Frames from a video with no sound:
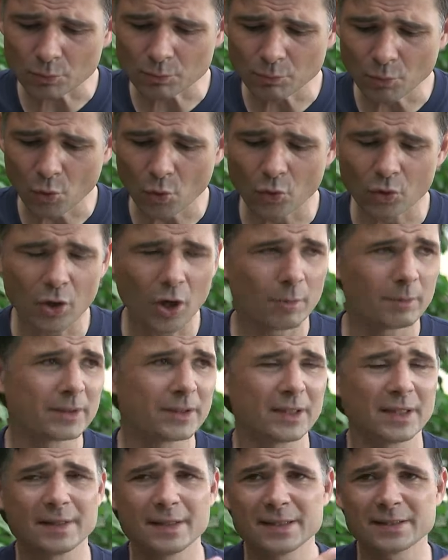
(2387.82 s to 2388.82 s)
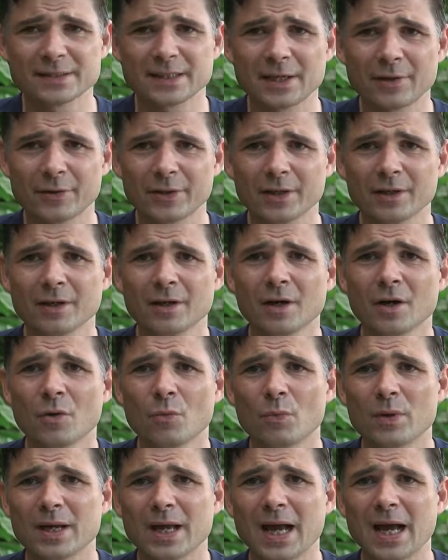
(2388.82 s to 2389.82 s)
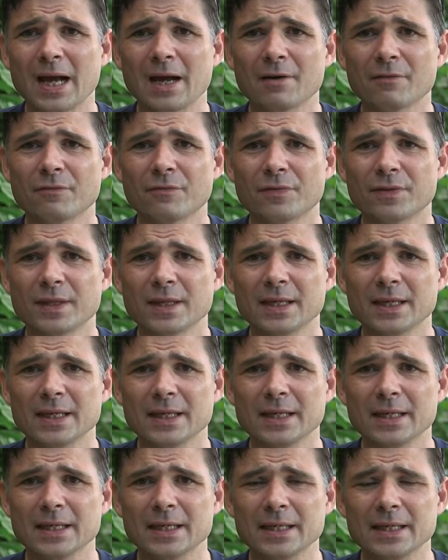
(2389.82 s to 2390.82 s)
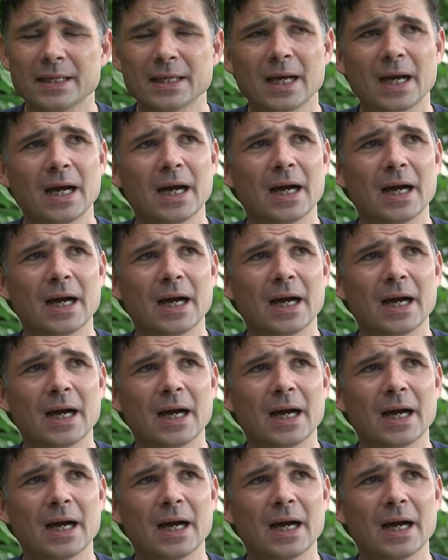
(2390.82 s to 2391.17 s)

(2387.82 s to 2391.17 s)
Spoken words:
more common in this area. We have the